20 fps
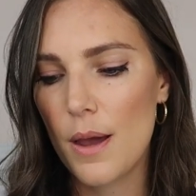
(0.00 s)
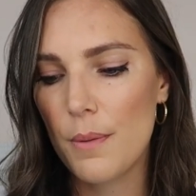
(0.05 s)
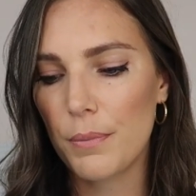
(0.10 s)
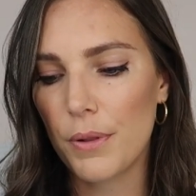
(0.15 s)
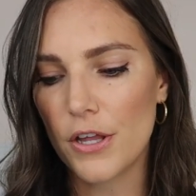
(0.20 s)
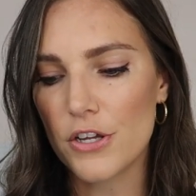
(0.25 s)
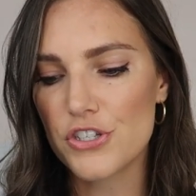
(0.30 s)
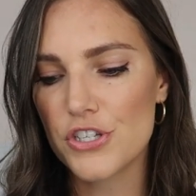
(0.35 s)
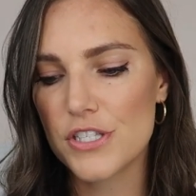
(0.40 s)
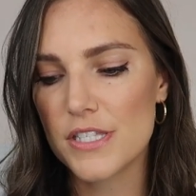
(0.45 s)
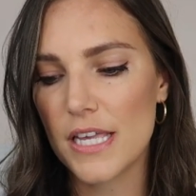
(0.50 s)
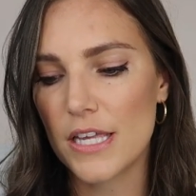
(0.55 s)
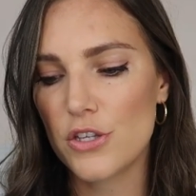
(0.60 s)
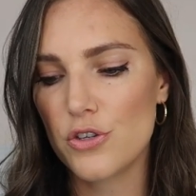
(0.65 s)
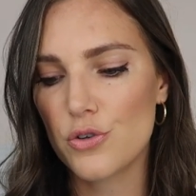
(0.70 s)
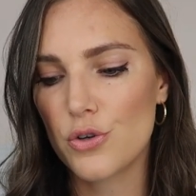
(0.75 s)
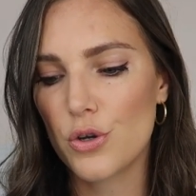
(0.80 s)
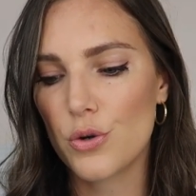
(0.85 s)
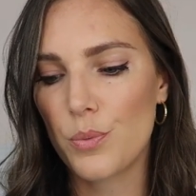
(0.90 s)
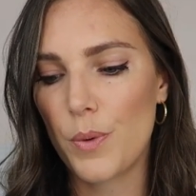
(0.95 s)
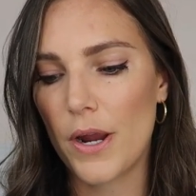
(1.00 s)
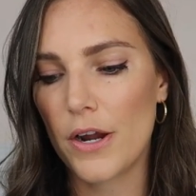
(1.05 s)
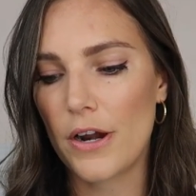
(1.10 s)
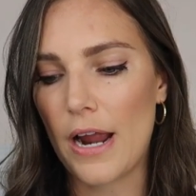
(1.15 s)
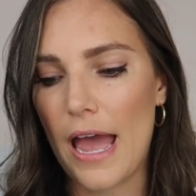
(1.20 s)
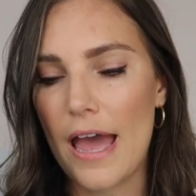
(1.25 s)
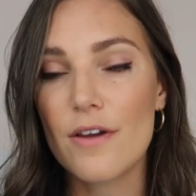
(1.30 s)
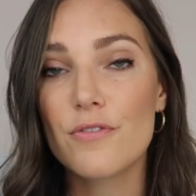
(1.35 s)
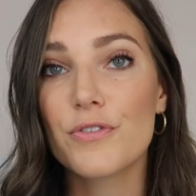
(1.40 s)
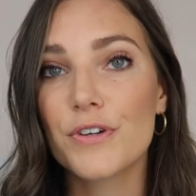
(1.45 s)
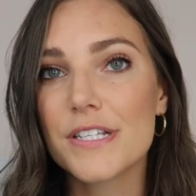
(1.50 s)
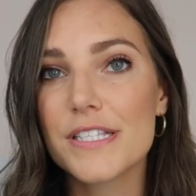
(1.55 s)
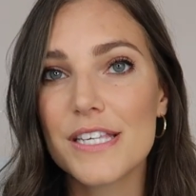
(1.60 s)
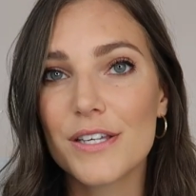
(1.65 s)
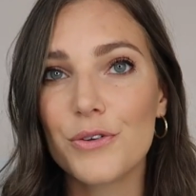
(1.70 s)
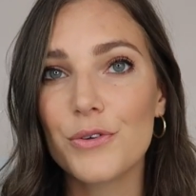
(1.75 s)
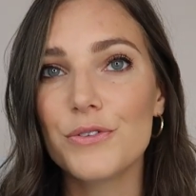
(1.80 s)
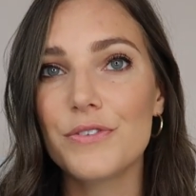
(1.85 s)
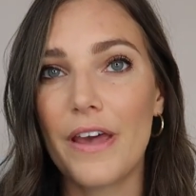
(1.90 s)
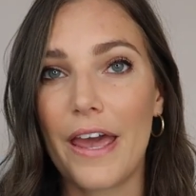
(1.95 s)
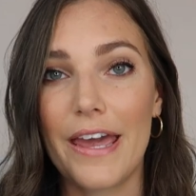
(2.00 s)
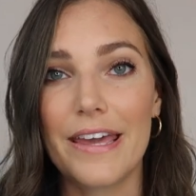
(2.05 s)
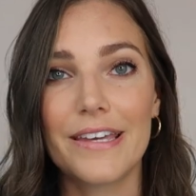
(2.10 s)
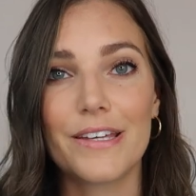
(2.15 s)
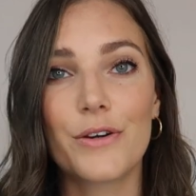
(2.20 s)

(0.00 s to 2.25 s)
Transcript: blushes that you could wear every single day.